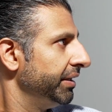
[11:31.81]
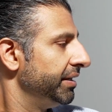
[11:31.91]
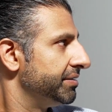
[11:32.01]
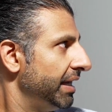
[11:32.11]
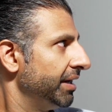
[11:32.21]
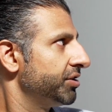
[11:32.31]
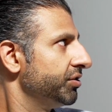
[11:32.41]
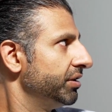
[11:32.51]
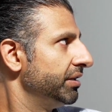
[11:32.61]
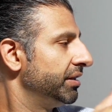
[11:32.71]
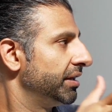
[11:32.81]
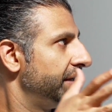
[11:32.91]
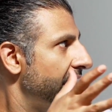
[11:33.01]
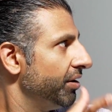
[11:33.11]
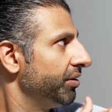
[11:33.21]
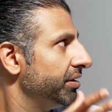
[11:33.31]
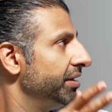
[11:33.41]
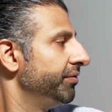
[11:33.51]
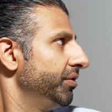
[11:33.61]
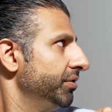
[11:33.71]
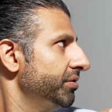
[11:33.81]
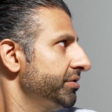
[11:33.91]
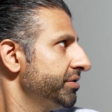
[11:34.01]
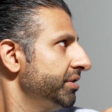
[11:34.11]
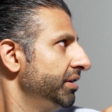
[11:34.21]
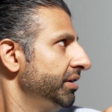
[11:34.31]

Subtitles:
It's actually the caregivers,